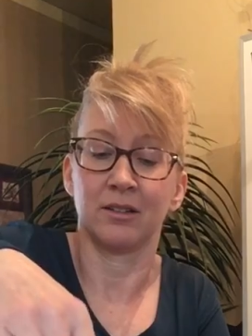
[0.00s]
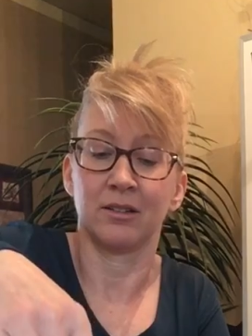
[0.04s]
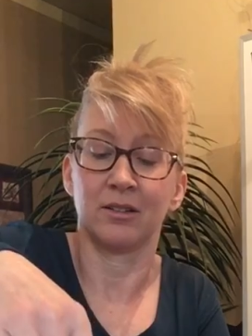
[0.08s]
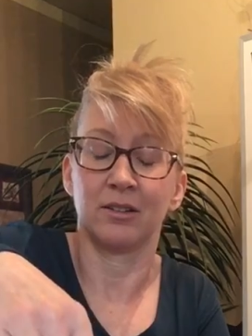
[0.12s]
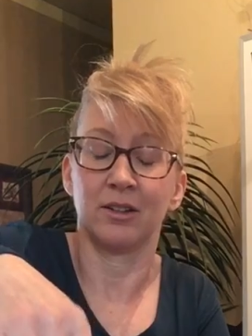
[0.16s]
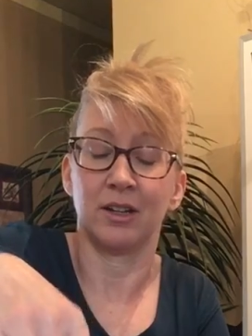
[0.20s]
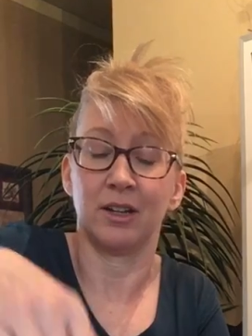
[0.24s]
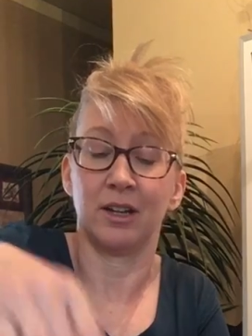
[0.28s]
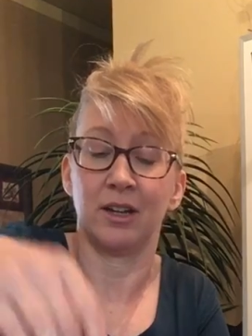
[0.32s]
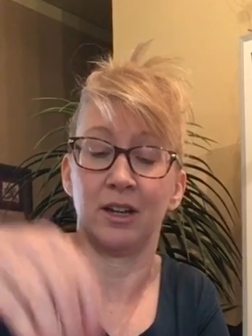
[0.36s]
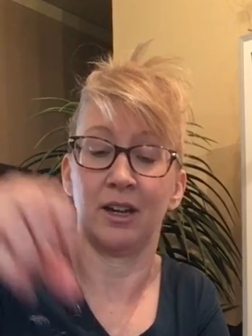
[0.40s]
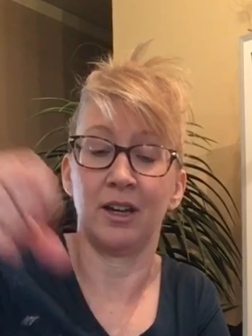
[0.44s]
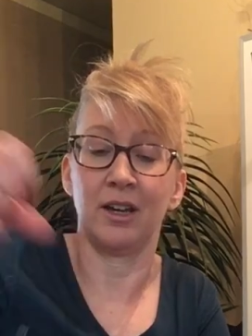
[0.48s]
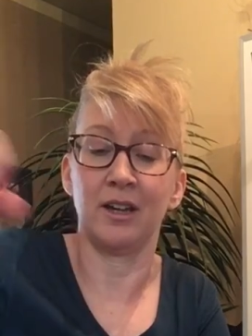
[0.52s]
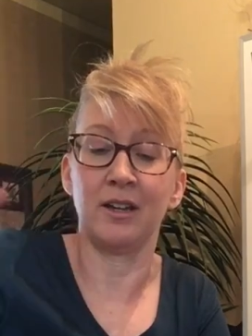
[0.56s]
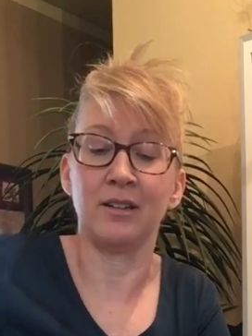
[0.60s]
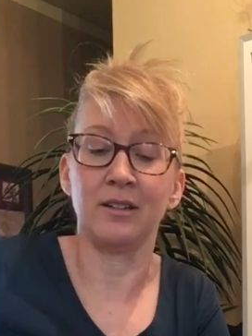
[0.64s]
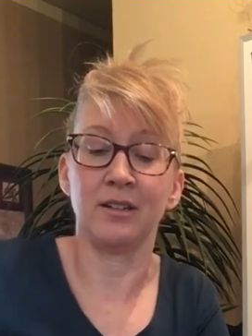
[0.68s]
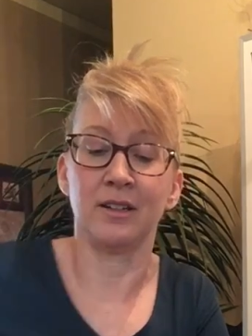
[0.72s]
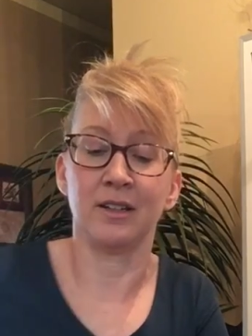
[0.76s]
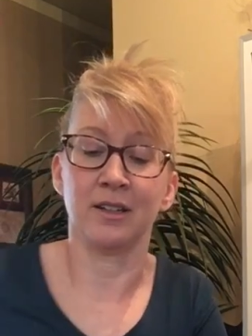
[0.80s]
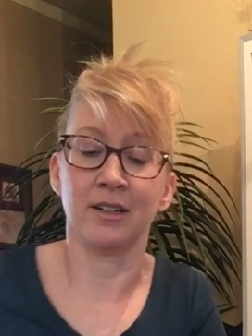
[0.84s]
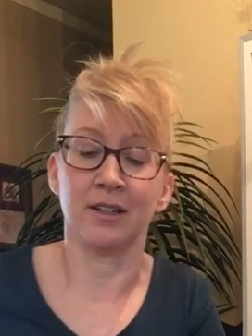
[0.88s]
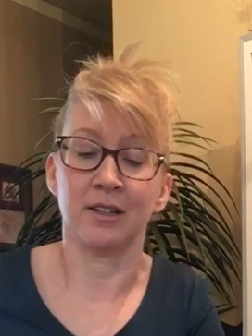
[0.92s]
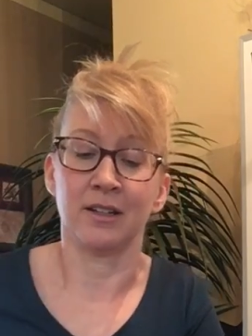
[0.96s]
Okay,
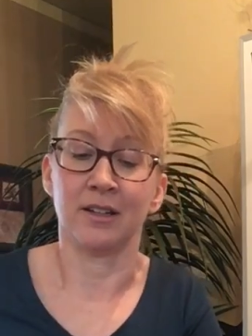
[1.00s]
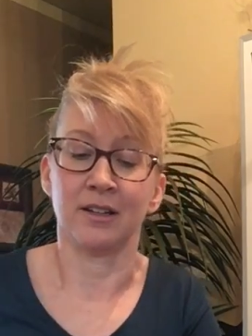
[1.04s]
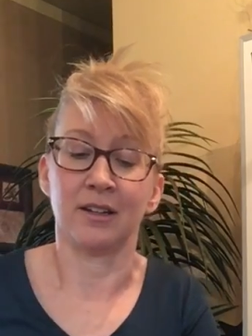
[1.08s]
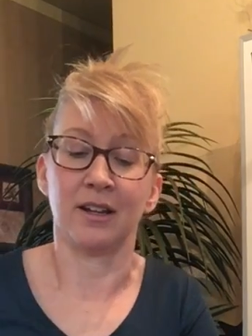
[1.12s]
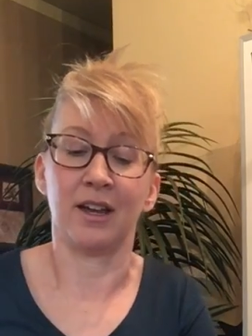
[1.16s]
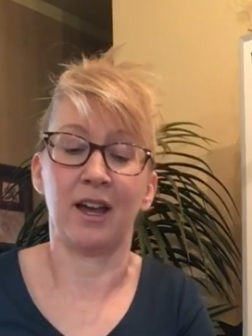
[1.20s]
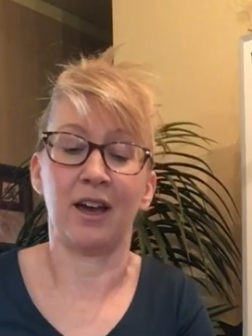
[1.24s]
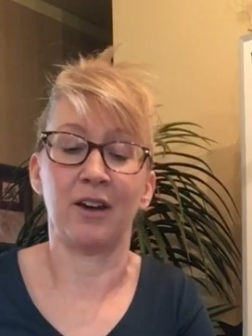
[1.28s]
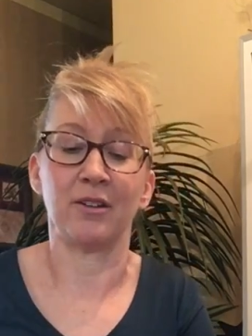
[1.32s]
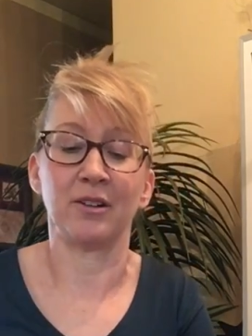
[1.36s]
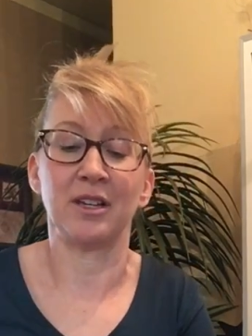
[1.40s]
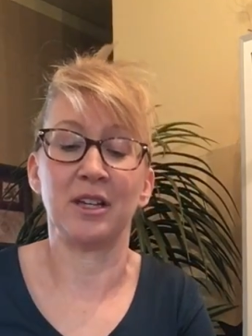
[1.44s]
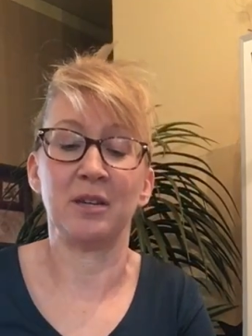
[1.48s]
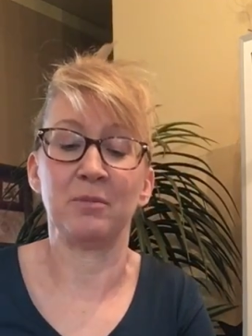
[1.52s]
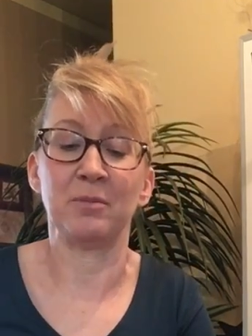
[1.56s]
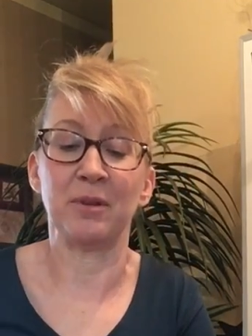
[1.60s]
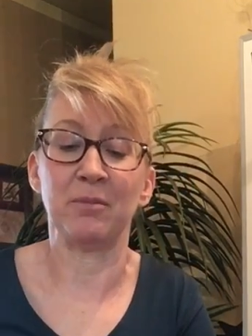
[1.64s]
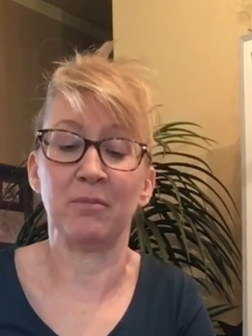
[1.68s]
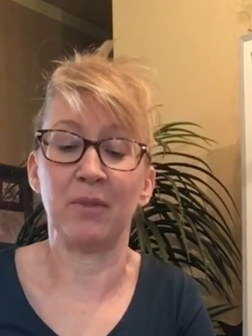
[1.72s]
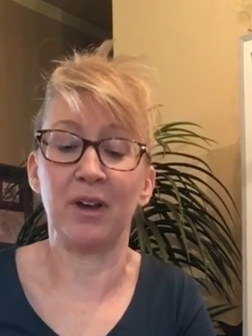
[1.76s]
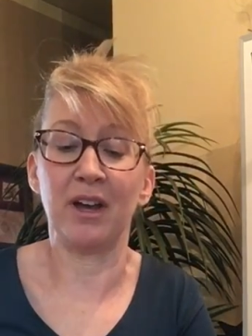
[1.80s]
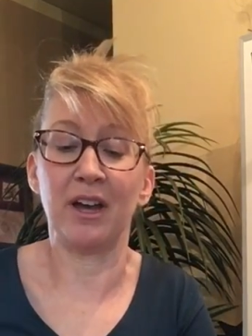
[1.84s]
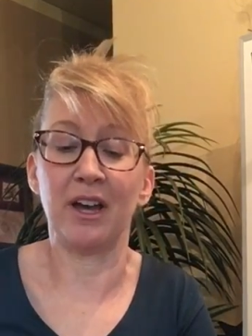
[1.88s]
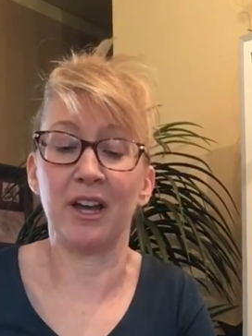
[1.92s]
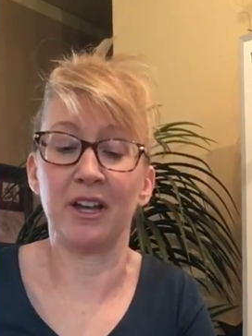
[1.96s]
now keep in
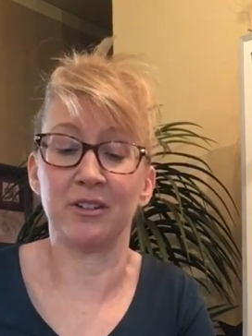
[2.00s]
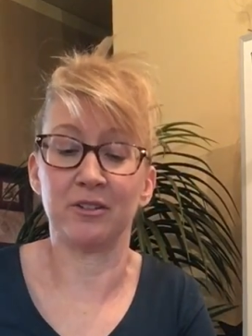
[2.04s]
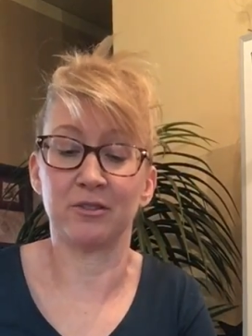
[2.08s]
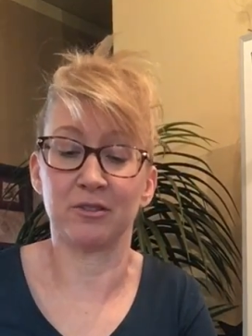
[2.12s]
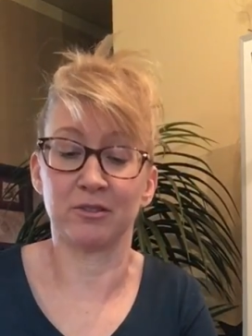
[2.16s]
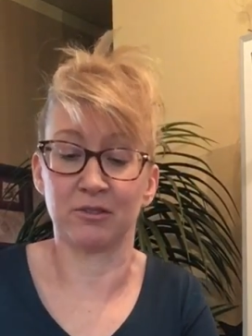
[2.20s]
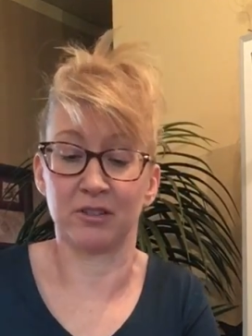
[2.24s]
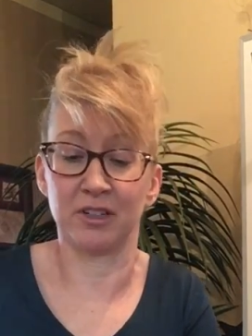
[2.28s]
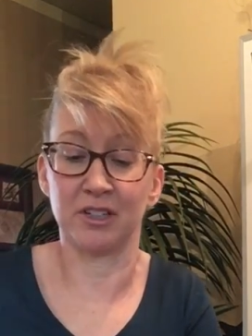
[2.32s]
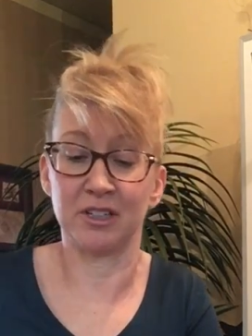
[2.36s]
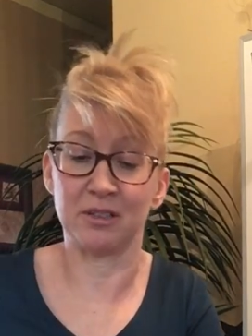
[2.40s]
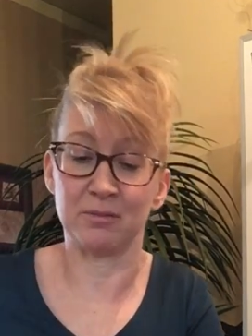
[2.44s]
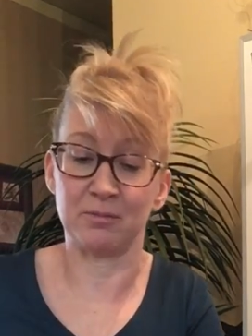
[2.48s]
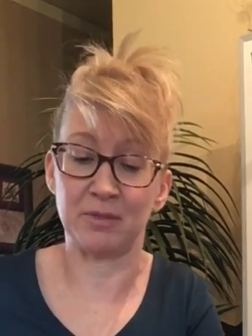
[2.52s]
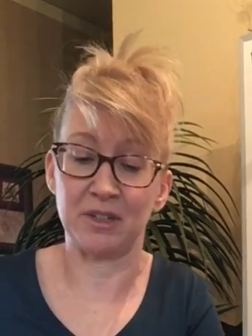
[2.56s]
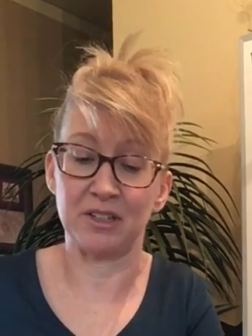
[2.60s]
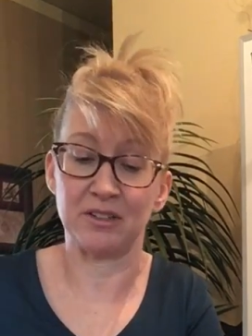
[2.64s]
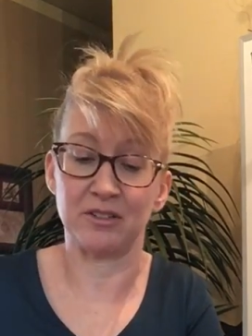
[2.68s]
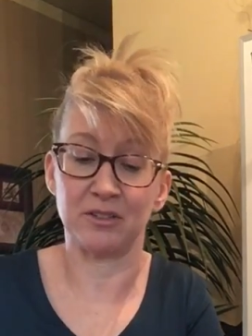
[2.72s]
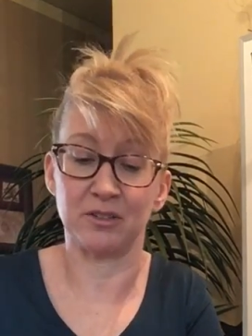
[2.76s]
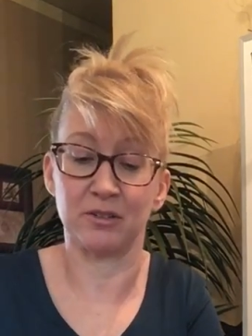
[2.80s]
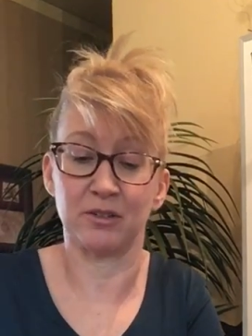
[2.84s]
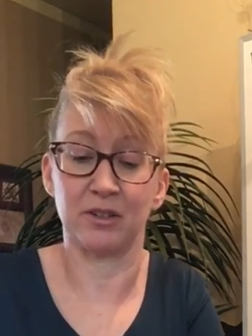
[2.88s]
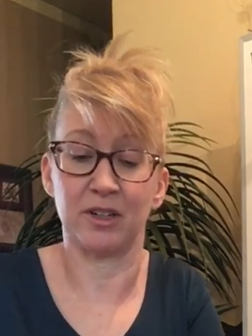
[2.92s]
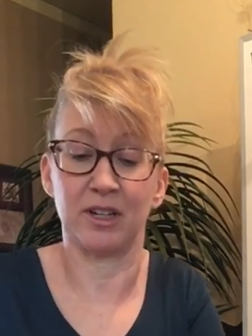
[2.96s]
mind you're going to be
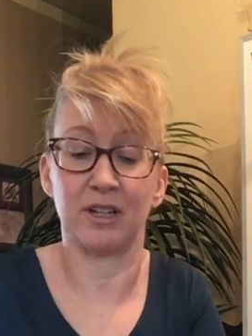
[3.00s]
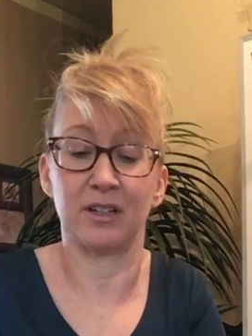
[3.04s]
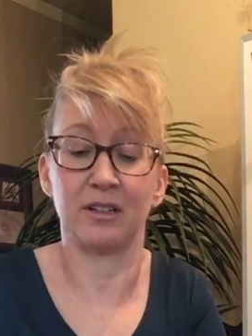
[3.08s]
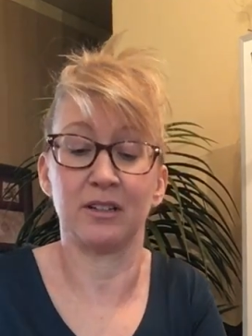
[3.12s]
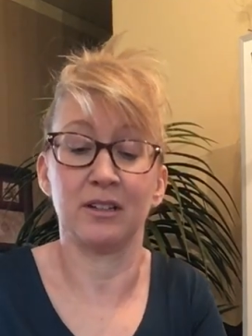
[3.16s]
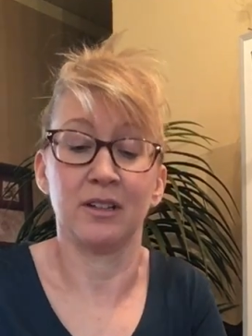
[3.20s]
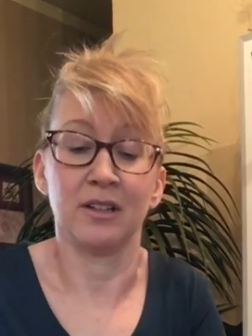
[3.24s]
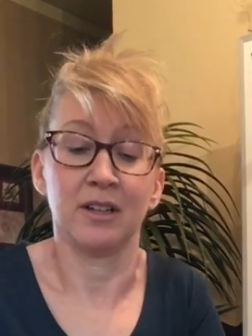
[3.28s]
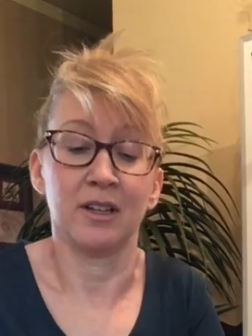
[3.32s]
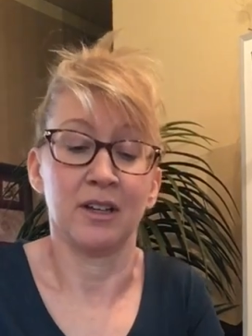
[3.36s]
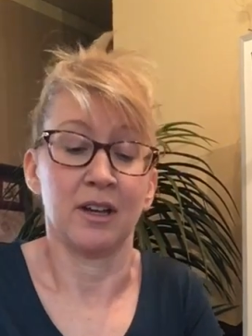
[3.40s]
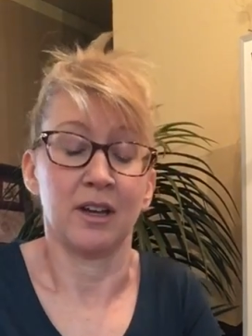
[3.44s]
doing